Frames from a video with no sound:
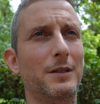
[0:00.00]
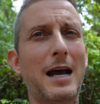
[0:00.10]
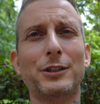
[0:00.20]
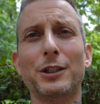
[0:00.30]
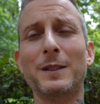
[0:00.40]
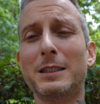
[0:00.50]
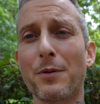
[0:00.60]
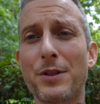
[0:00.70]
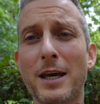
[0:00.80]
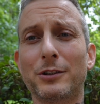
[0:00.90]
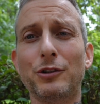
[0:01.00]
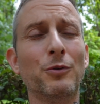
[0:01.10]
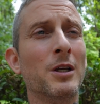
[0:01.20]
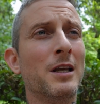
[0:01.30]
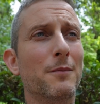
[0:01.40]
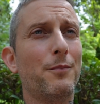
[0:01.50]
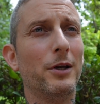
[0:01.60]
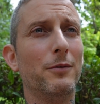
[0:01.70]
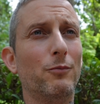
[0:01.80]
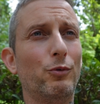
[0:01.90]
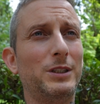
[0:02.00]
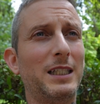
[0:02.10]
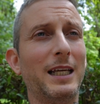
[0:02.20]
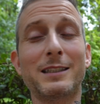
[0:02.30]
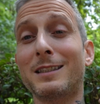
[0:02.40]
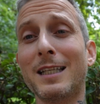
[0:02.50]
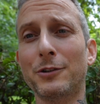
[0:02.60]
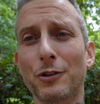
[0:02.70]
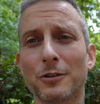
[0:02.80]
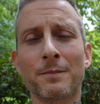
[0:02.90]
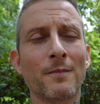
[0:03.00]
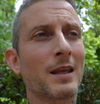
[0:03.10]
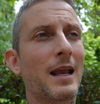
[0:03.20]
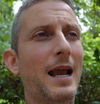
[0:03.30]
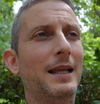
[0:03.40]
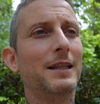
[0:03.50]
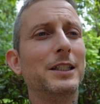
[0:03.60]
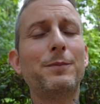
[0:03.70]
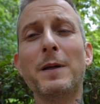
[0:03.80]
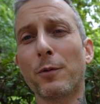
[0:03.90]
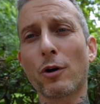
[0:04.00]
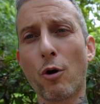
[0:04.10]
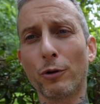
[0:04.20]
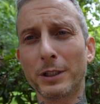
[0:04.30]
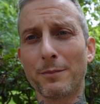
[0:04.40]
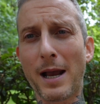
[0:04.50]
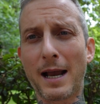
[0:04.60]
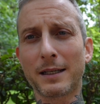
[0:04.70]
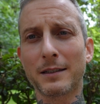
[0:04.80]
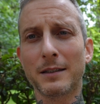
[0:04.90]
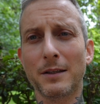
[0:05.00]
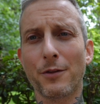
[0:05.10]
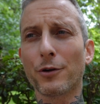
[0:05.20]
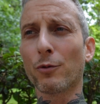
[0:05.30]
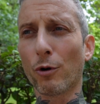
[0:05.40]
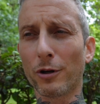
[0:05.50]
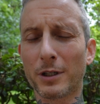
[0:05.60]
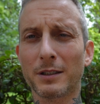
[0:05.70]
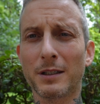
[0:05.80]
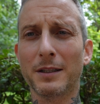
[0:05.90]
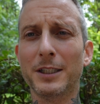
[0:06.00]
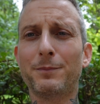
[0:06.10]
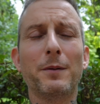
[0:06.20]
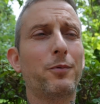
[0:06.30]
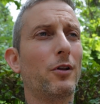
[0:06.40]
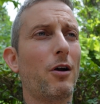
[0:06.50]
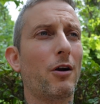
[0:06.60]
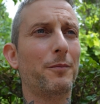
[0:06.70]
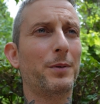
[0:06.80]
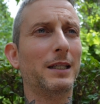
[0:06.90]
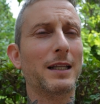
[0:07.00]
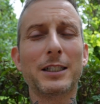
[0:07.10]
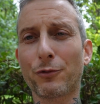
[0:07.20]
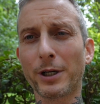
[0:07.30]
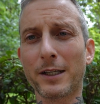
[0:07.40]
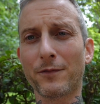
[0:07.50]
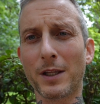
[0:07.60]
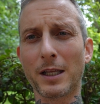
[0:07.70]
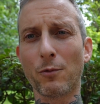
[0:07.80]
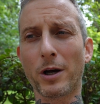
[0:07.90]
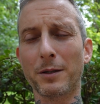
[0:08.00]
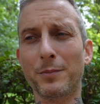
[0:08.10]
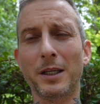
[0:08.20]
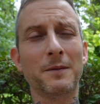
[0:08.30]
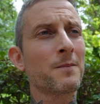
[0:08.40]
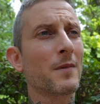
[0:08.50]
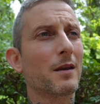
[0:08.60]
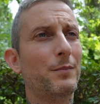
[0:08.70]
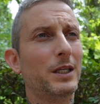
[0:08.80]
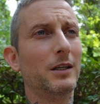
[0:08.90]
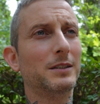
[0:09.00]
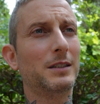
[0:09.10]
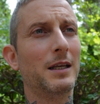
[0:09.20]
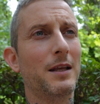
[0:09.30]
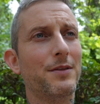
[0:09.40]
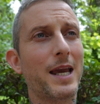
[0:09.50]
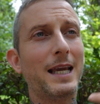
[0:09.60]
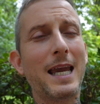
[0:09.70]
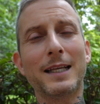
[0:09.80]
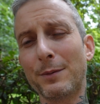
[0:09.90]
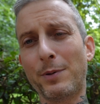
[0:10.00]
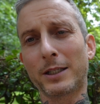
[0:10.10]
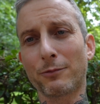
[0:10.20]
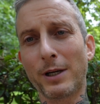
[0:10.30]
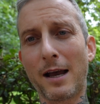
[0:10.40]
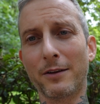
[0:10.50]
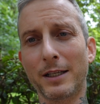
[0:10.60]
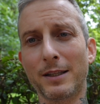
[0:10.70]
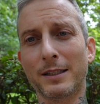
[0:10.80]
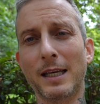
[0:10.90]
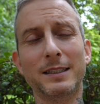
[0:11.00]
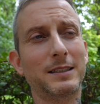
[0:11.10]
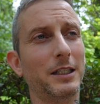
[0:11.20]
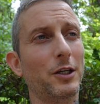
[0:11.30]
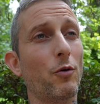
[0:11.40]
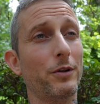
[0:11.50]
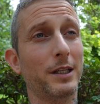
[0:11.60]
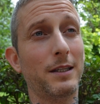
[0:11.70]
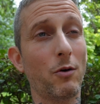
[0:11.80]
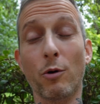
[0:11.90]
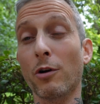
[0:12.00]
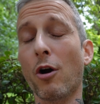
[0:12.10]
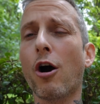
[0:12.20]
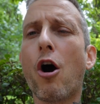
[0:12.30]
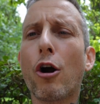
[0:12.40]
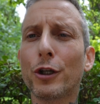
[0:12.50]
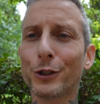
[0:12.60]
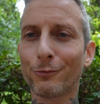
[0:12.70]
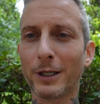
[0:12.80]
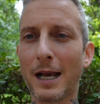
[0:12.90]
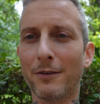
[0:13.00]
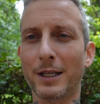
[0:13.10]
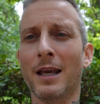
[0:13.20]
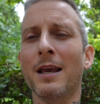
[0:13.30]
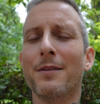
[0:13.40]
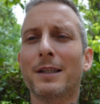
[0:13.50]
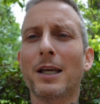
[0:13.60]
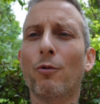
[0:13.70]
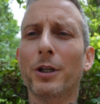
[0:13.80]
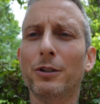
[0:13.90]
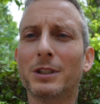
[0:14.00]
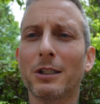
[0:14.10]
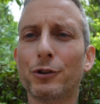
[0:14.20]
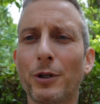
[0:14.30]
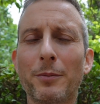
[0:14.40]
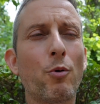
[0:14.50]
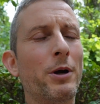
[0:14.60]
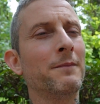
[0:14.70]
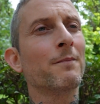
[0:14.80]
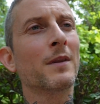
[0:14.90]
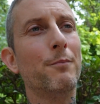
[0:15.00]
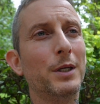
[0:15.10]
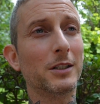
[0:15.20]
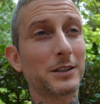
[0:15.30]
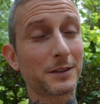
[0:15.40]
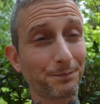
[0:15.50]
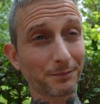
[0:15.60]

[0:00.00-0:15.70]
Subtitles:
not just be sympathetic to, but would see as essential. And these people are holding back their work. These people are being less creative than they want to be because they can't depict a reality that they see, or a harsher reality that they want to use to illustrate a point, because